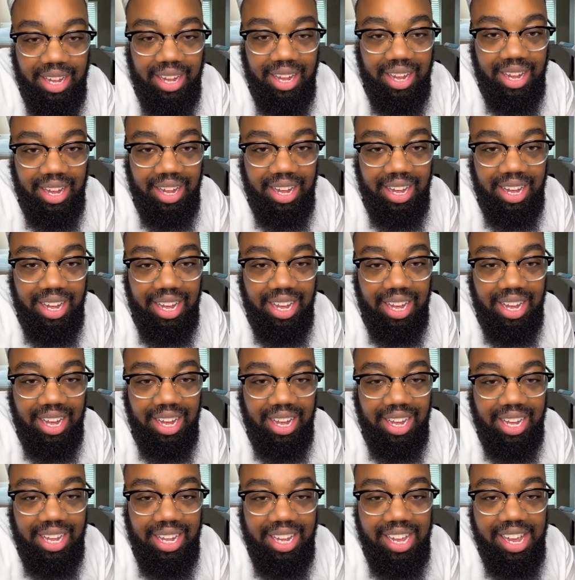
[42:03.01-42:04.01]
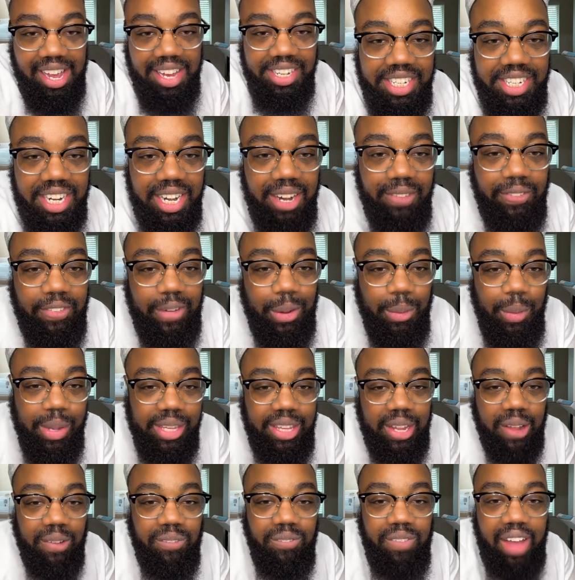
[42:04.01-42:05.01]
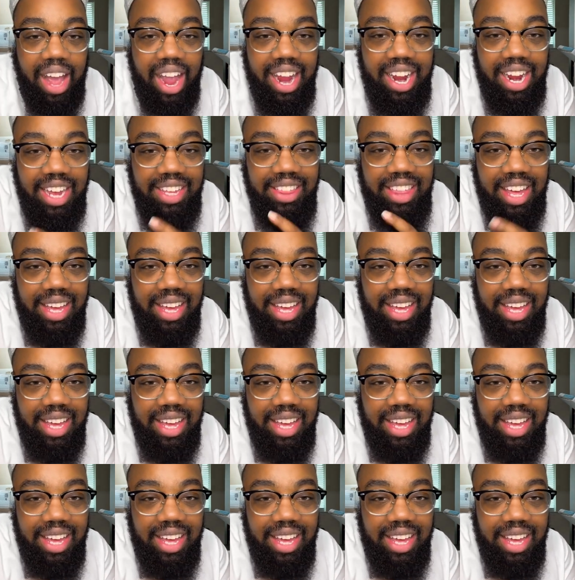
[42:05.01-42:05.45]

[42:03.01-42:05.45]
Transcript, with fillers: Uh Jennifer with the fire.